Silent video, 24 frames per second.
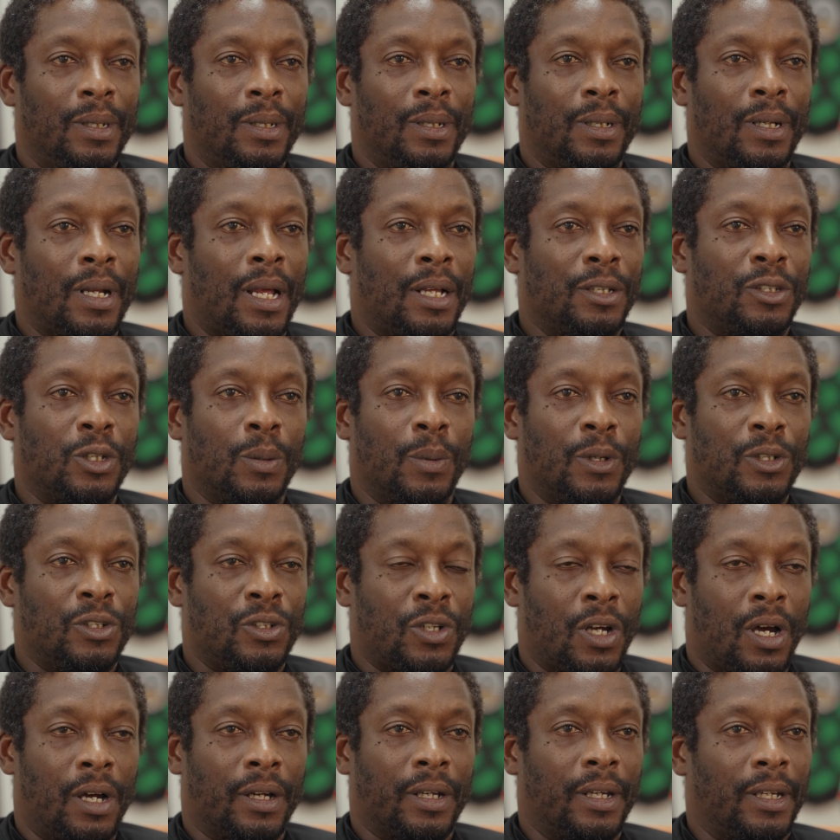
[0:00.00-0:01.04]
not so
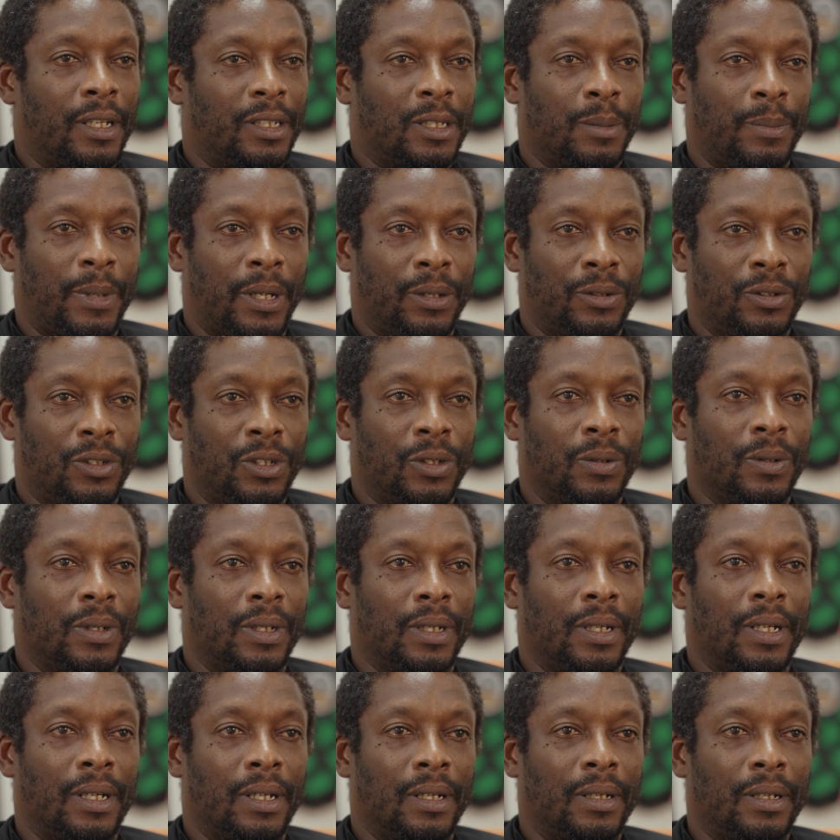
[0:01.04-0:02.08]
much talking, it's about
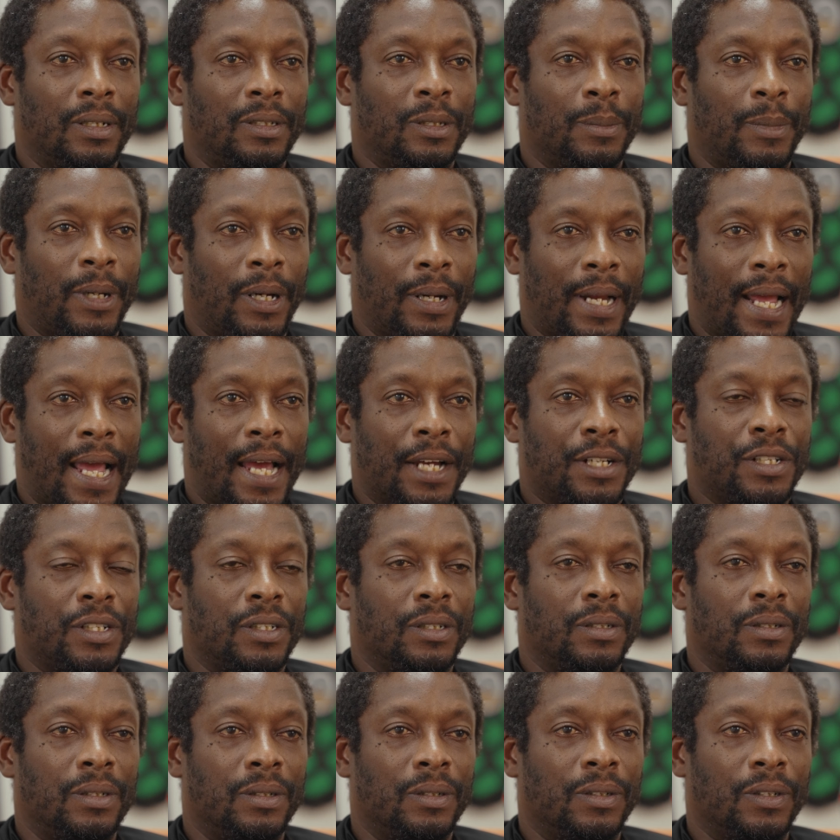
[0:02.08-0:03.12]
doing, and it's about
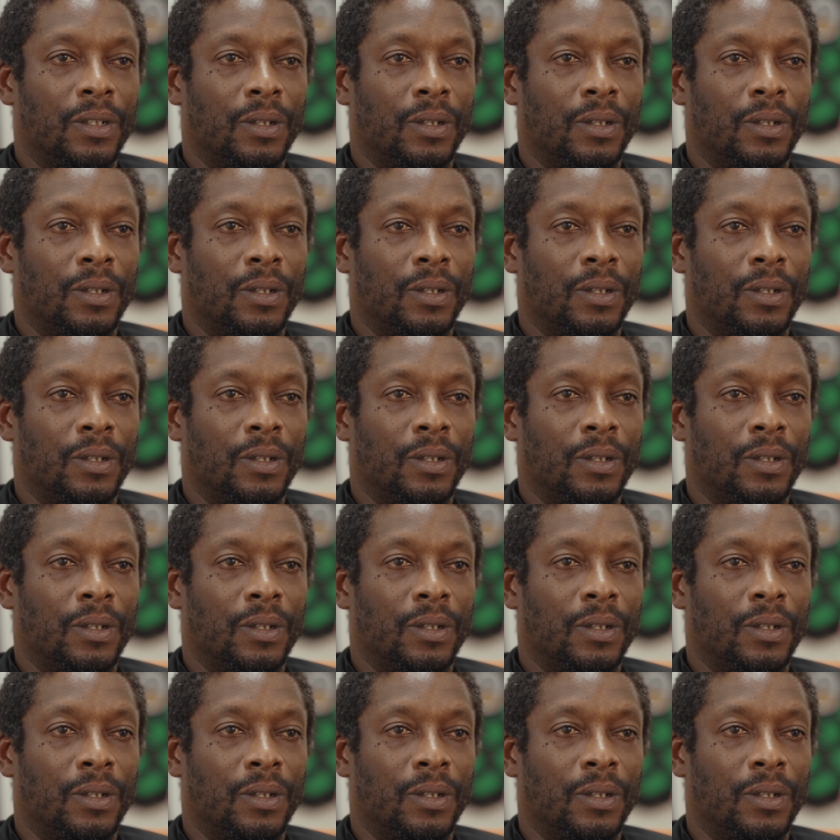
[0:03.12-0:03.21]
action.